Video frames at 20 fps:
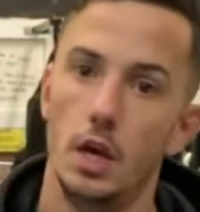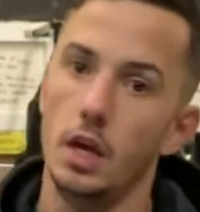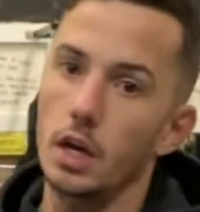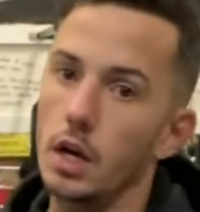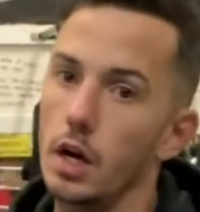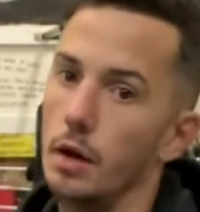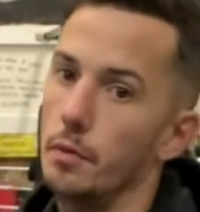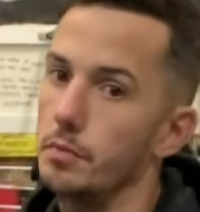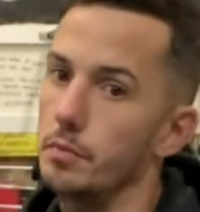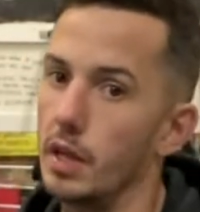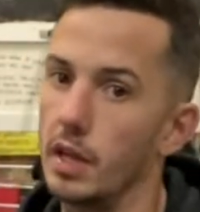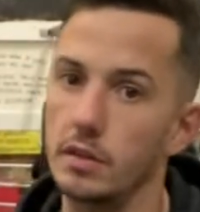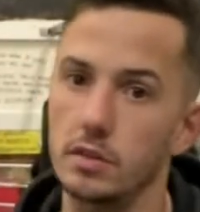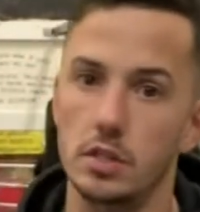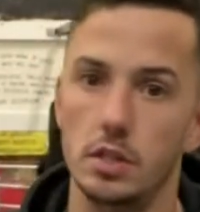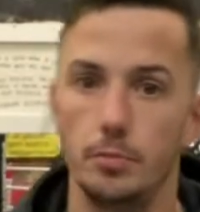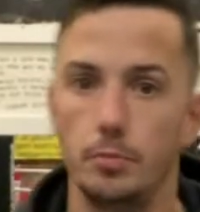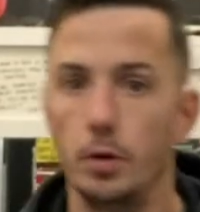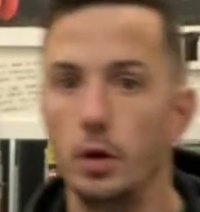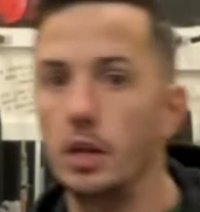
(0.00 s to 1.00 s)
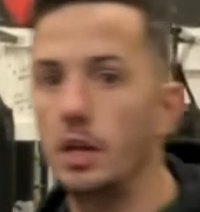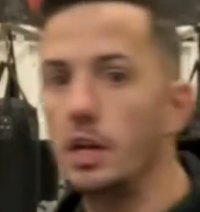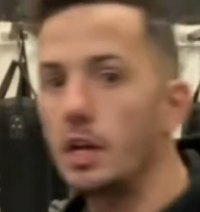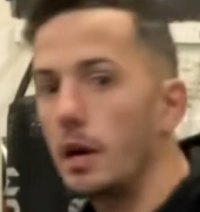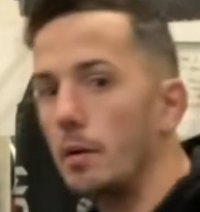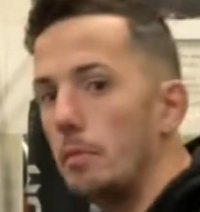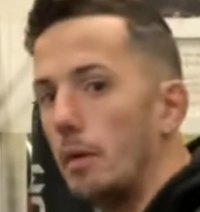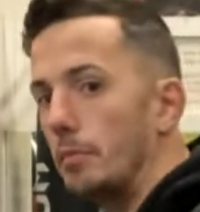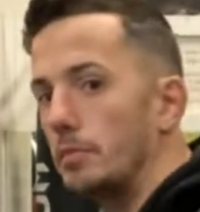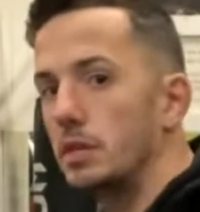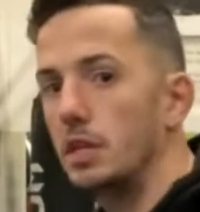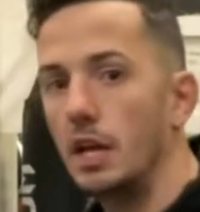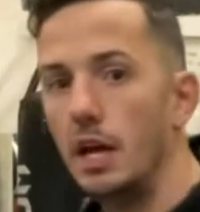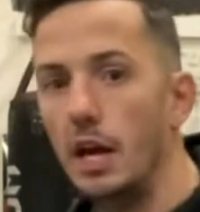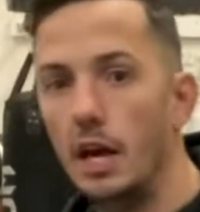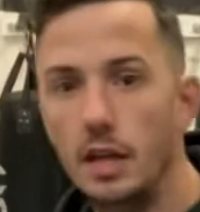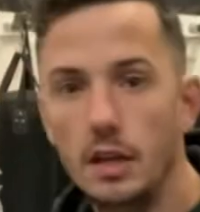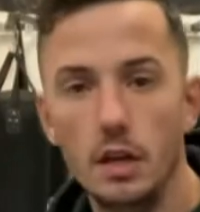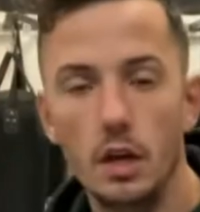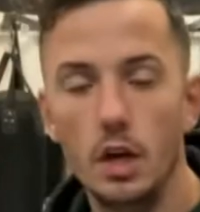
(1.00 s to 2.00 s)
Come down to the body, come up to the
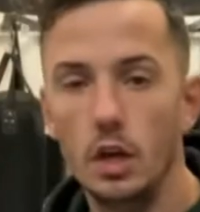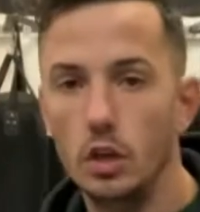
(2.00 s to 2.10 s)
head.